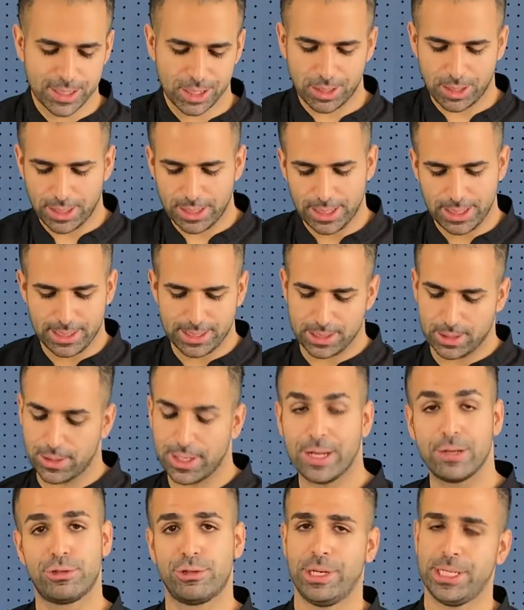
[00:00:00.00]
Our onions are
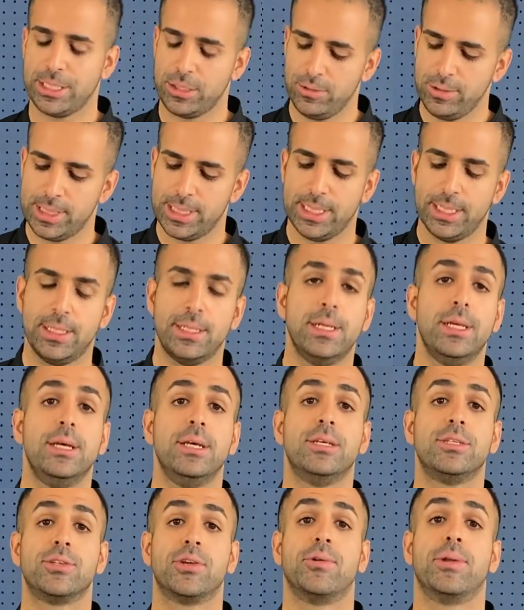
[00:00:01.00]
now translucent.
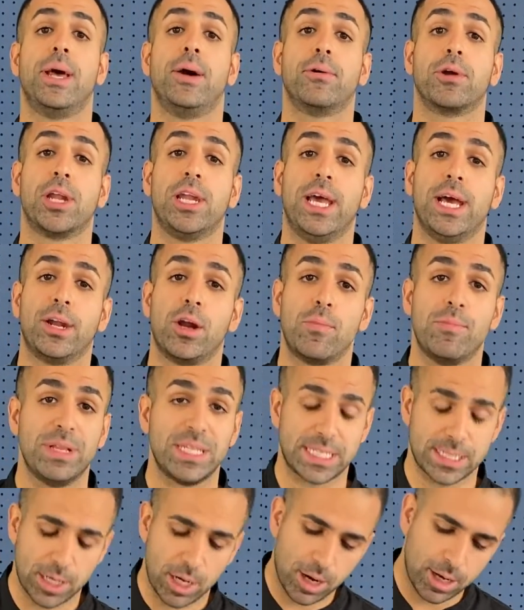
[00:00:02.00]
So now we're gonna add our
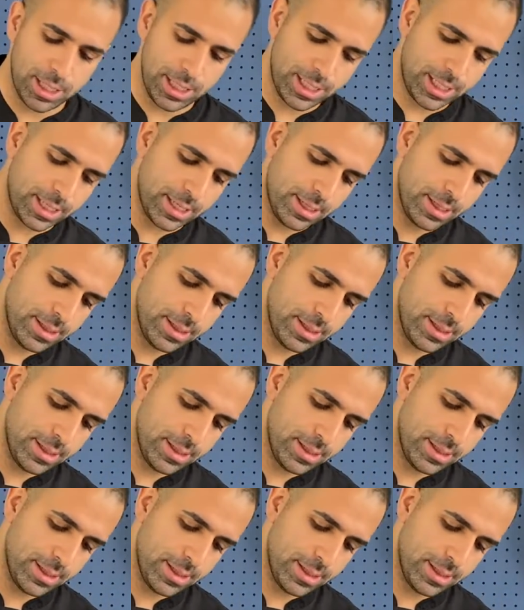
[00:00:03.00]
minced garlic.